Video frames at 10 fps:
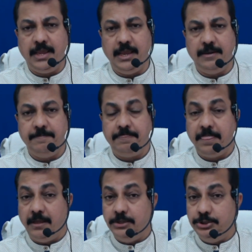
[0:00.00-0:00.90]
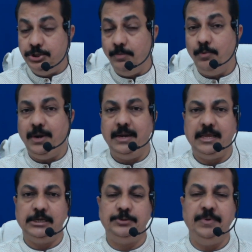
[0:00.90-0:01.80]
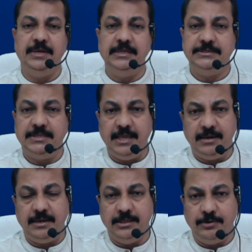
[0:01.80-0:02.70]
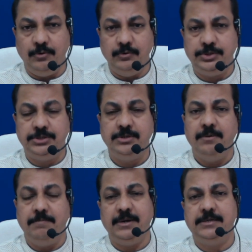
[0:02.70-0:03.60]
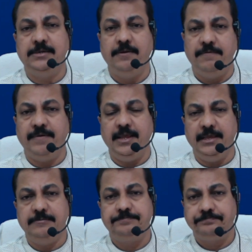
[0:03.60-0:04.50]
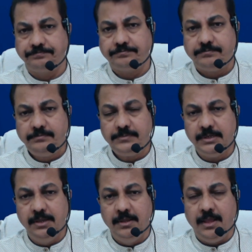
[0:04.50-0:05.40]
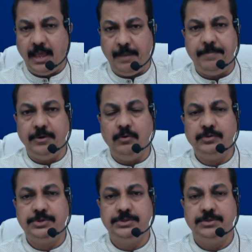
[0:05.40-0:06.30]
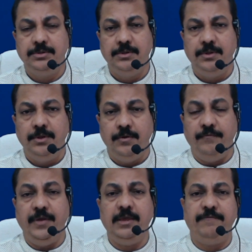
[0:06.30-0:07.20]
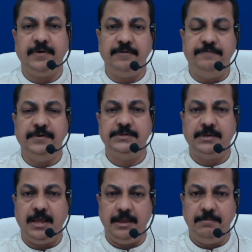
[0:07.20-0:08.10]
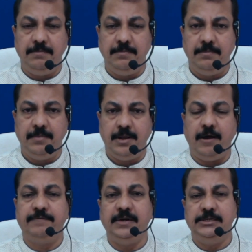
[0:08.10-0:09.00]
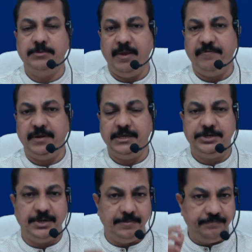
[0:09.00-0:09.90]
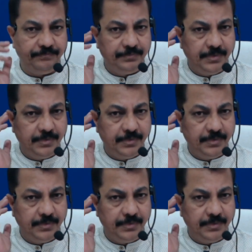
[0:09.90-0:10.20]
again, Jammu and Kashmir is there in the news, but for a happy news, where for the first time after its bifurcation,